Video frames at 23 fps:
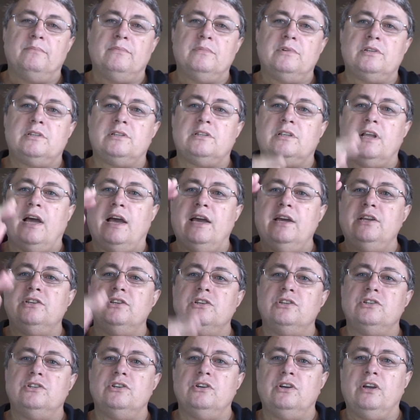
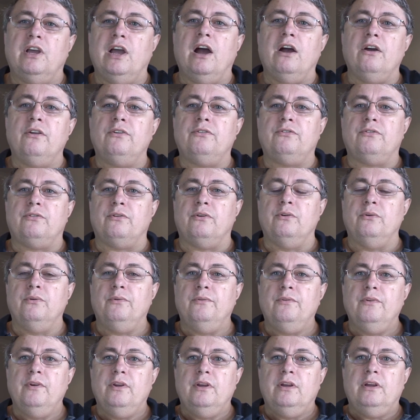stages you go through
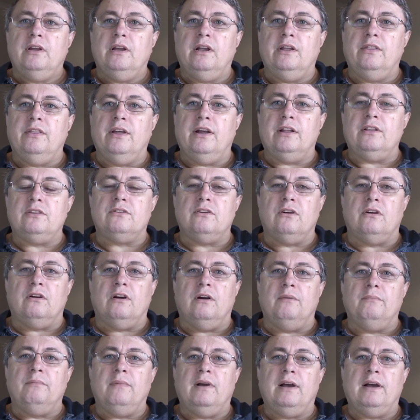in that
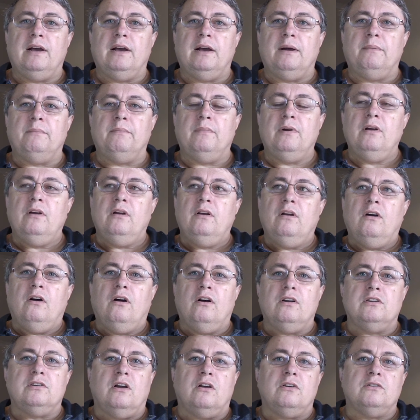time. I
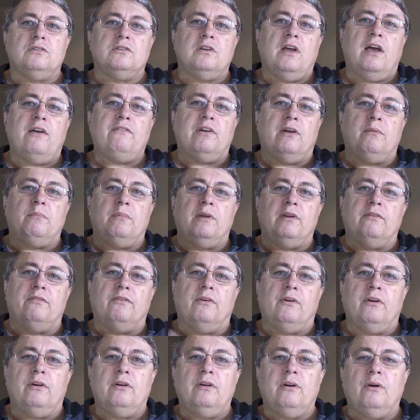was having a bit of
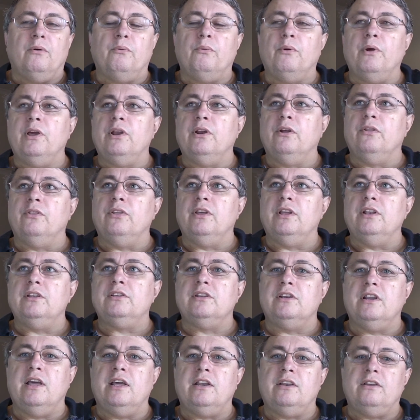a read on the
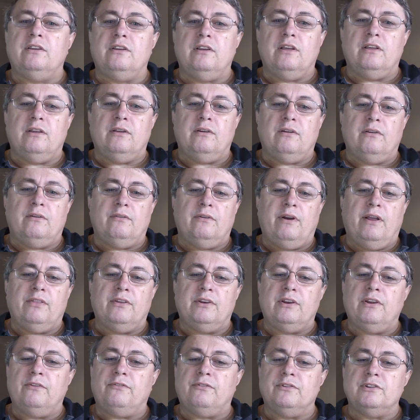internet around
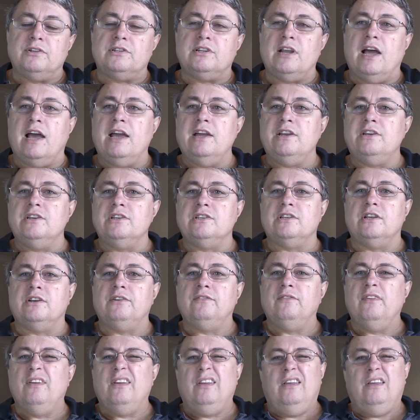the different stages, and